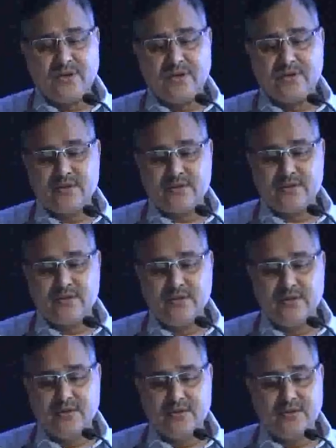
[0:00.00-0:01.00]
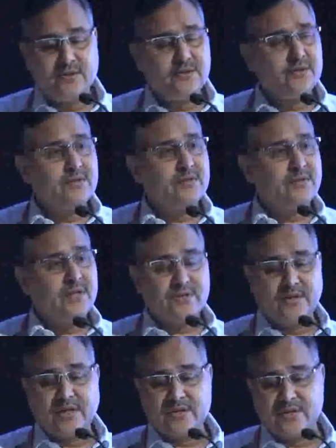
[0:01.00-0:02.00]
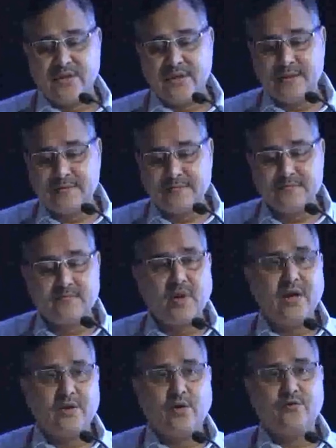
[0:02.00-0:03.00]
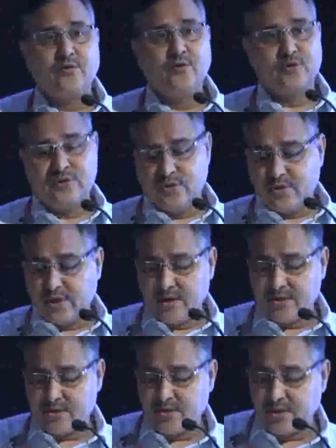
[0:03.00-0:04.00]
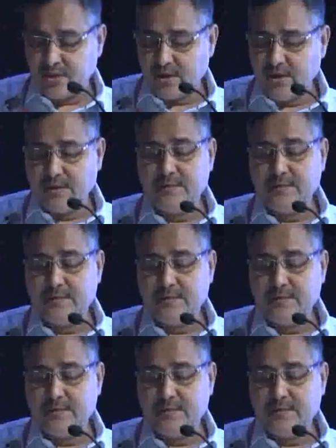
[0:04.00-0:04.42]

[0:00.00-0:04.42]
status, chest X-ray, and of course the drug history.